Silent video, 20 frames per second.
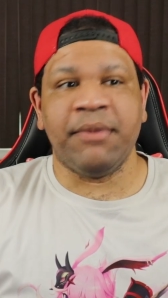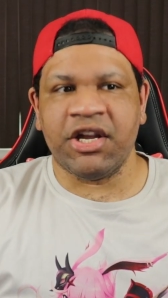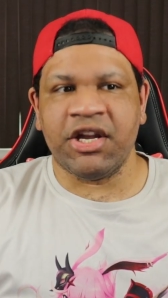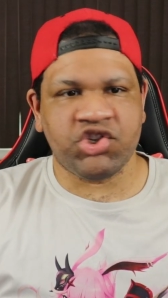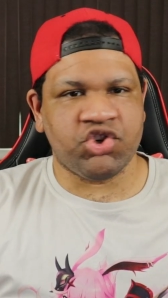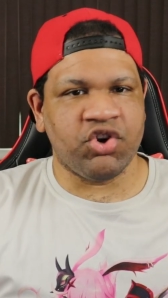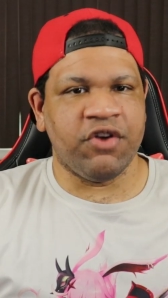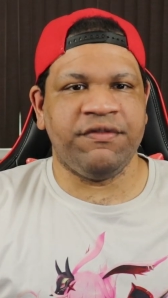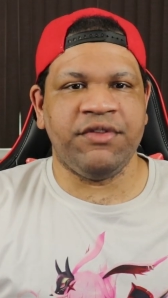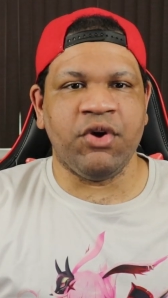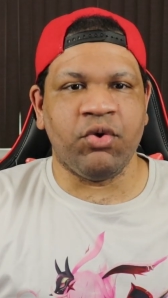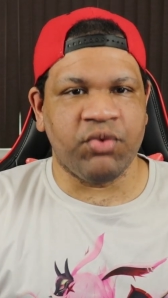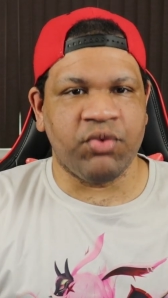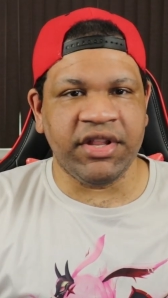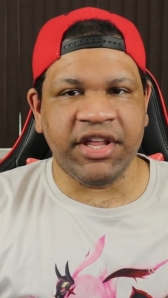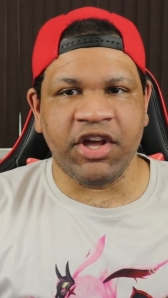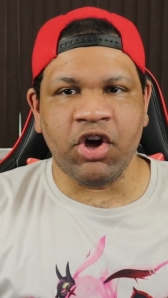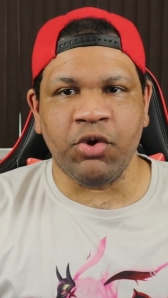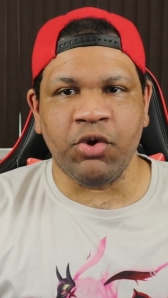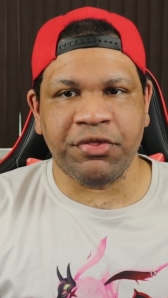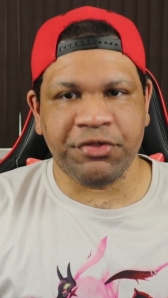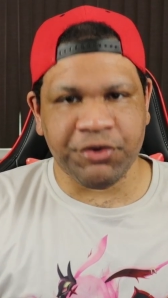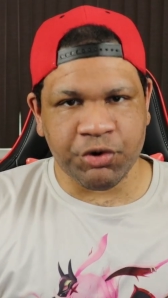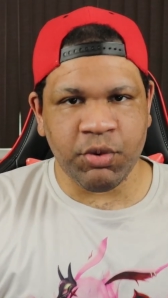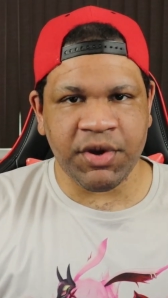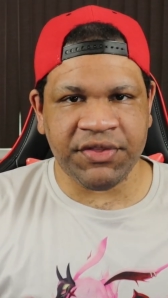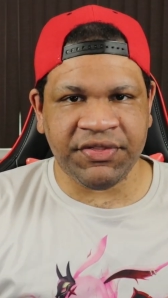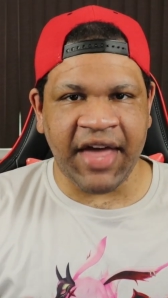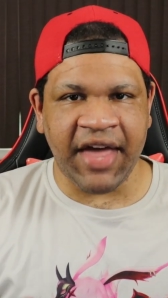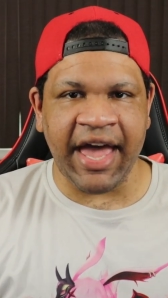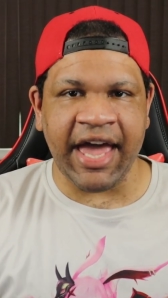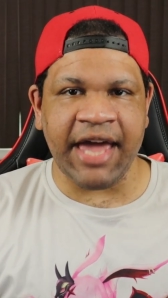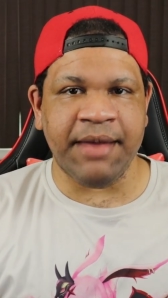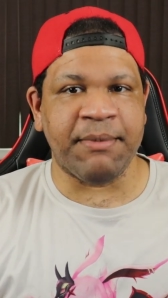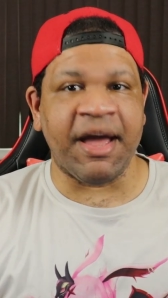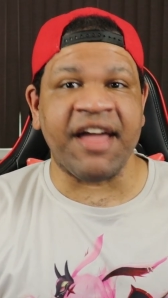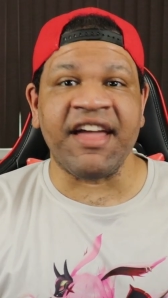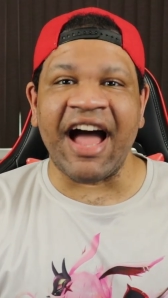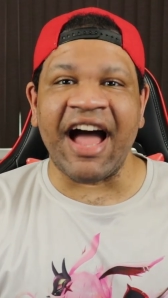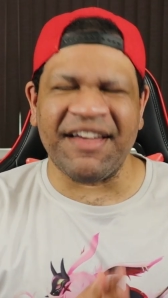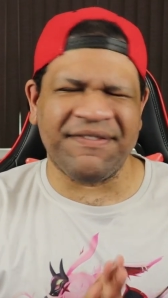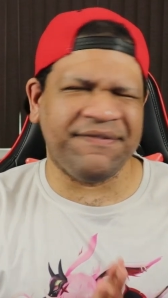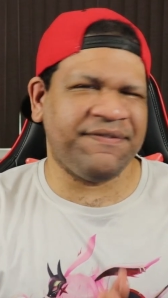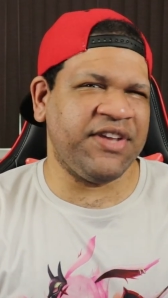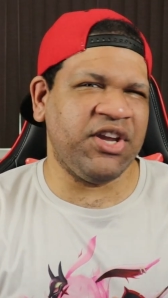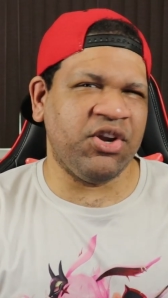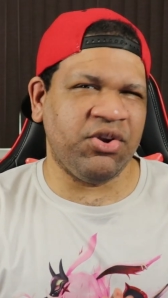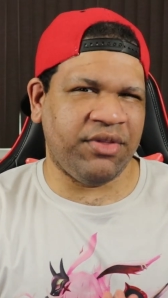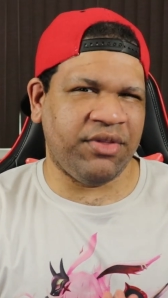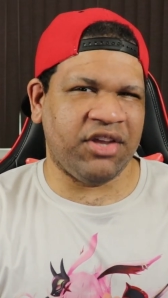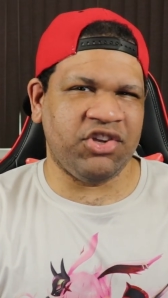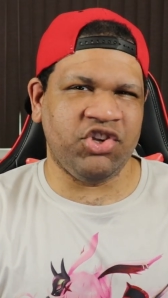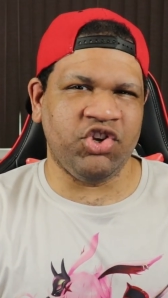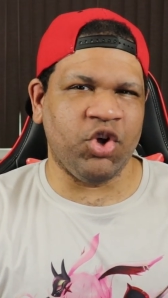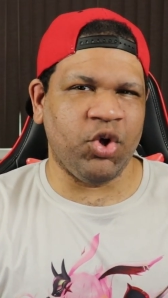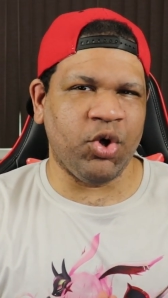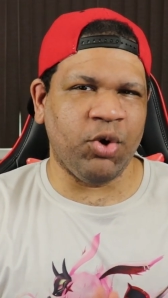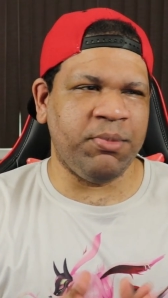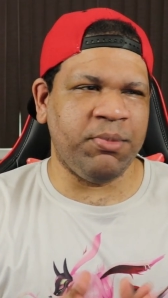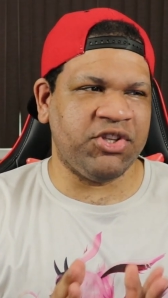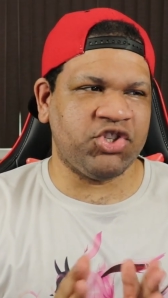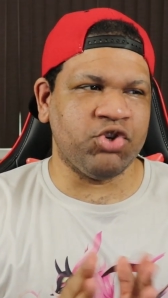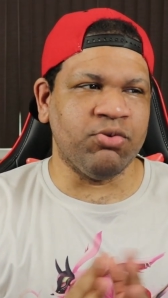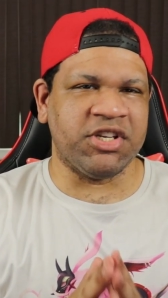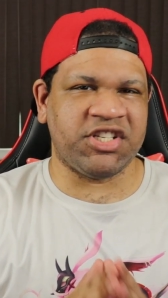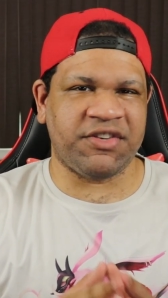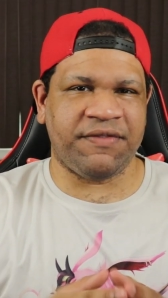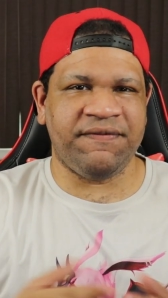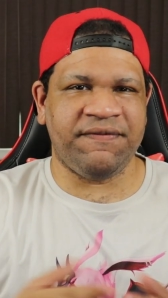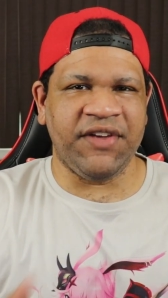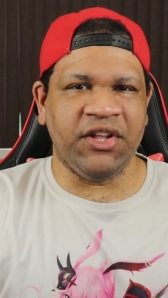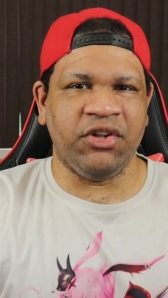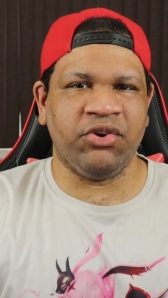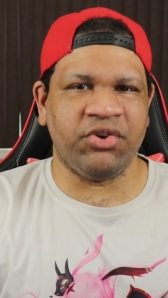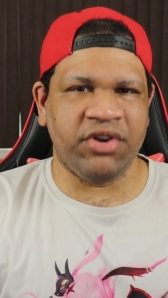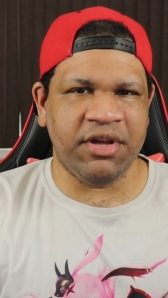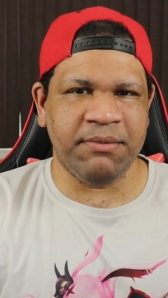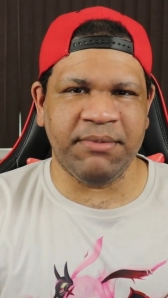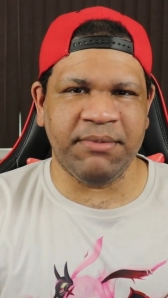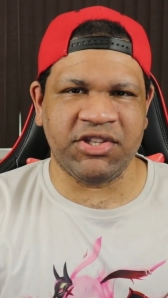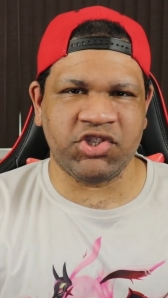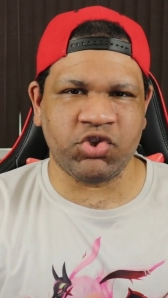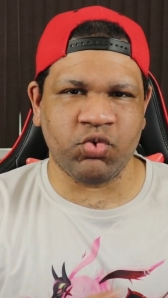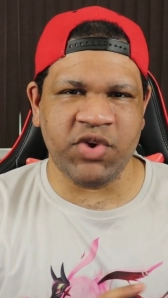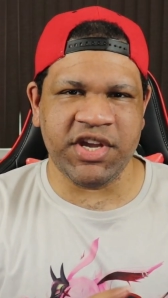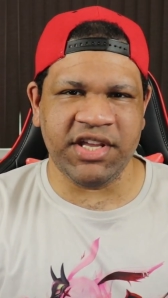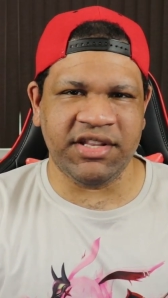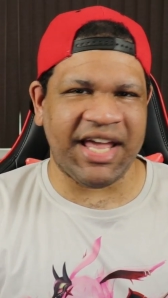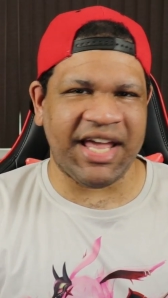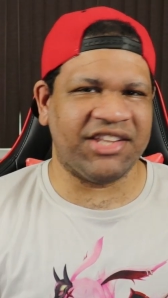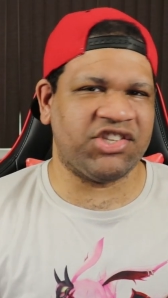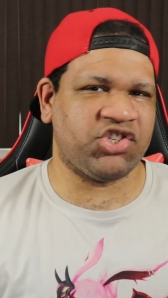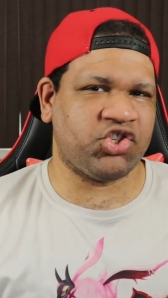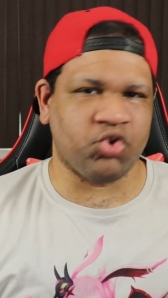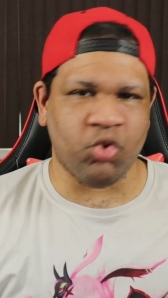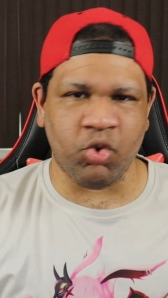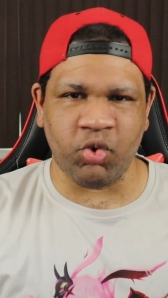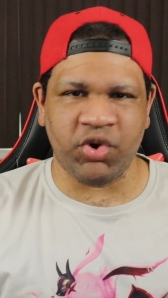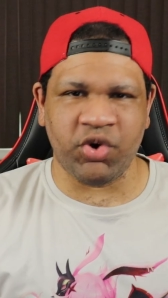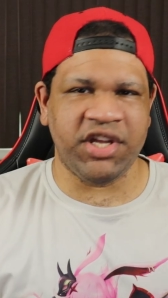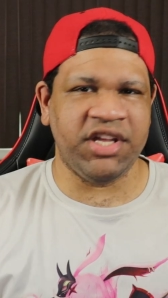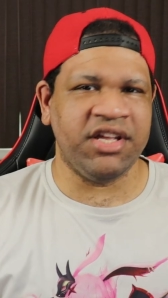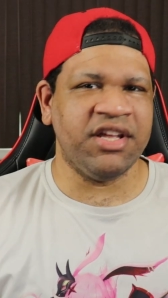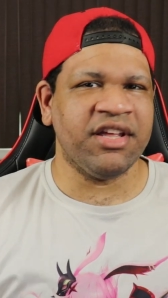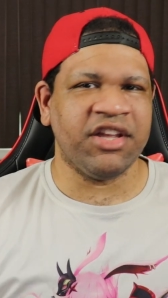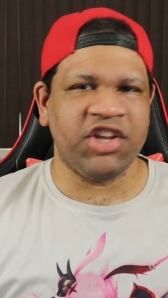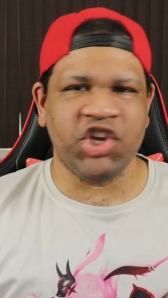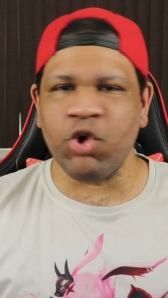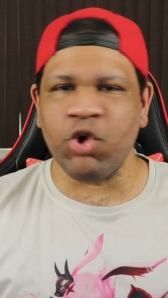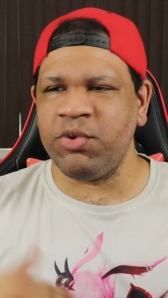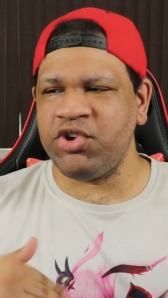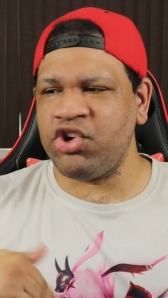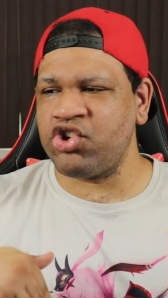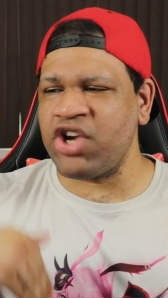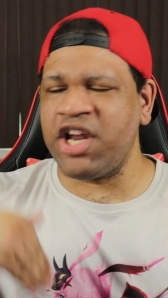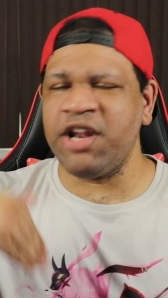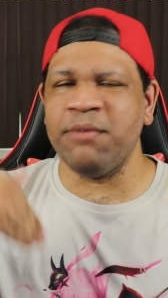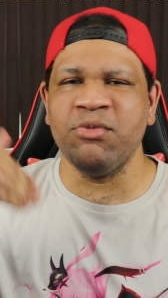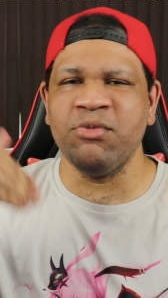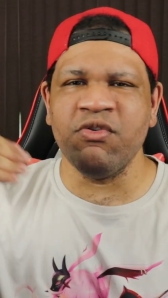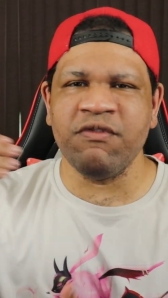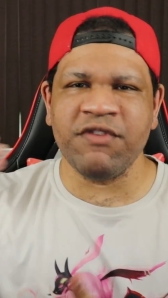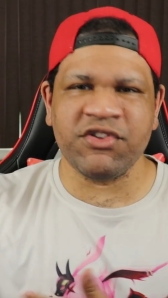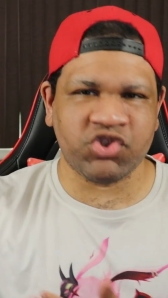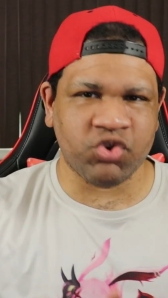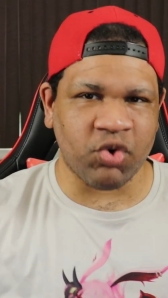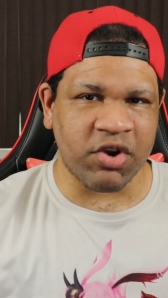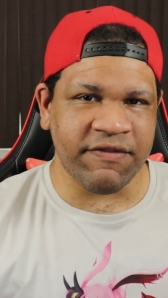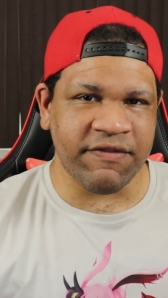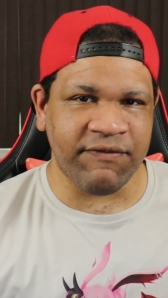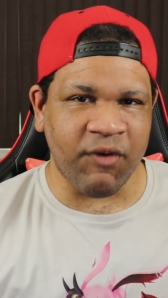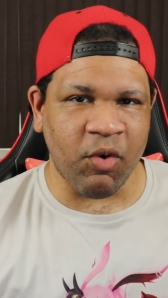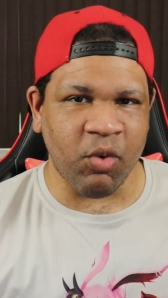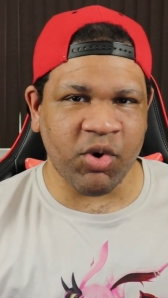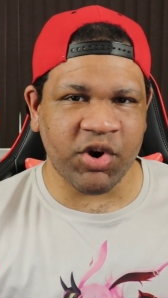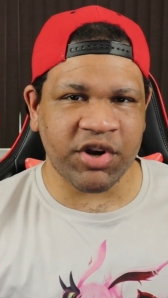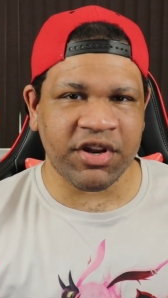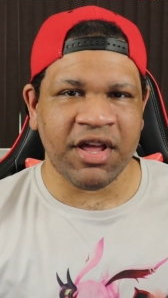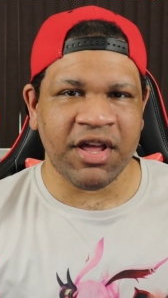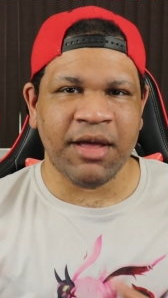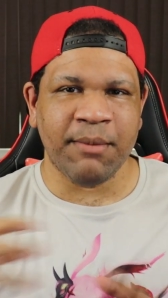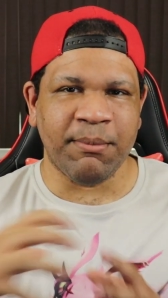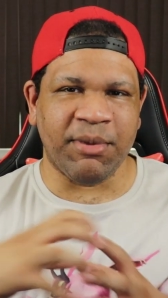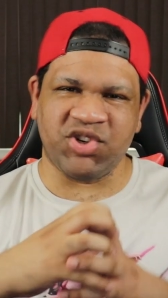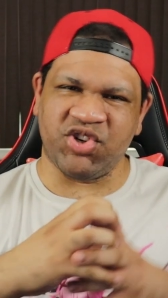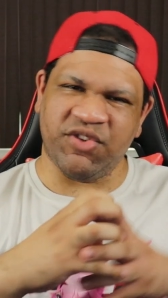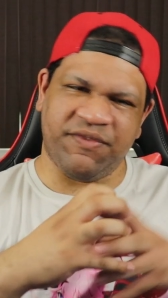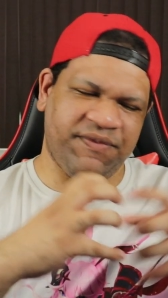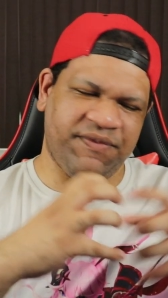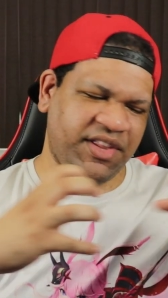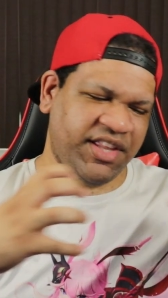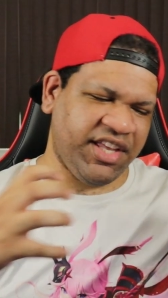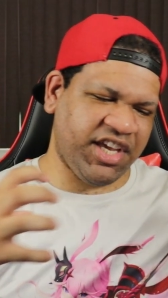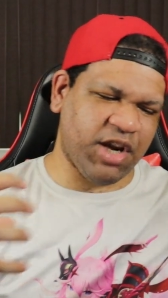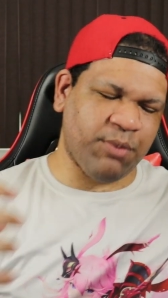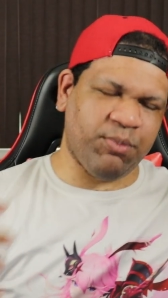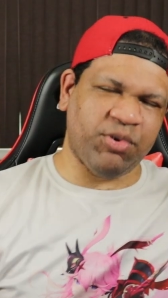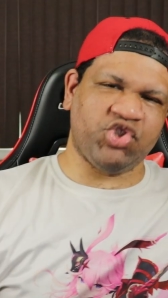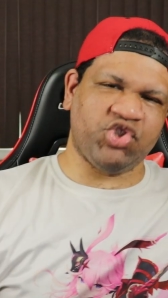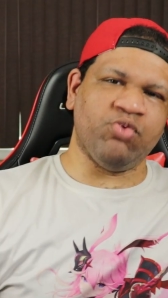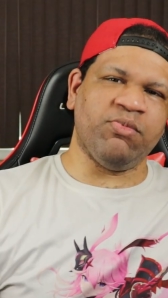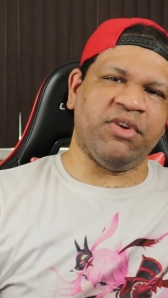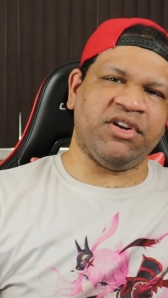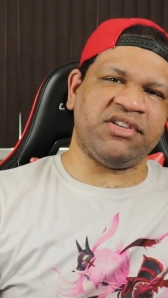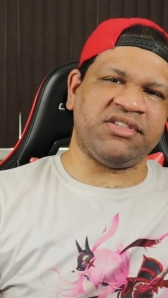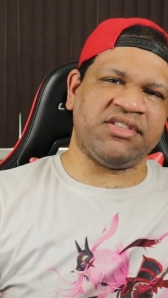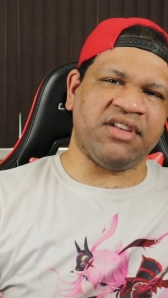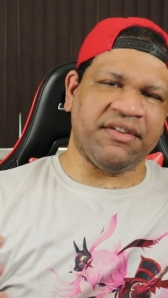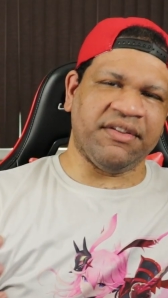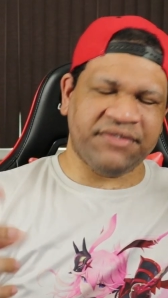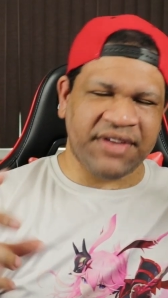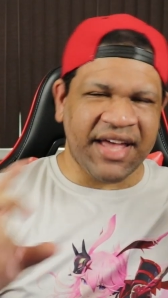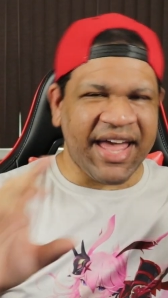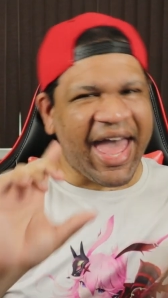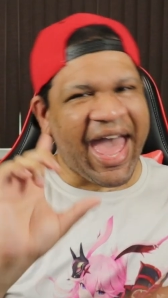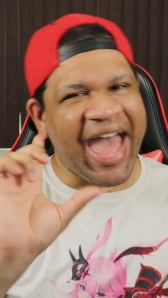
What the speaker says: not sure if they'll really go through with that, and I fear that, it'll be too much filler in between that story. When you're trying to move a story forward, but you're filling it up with too much stuff.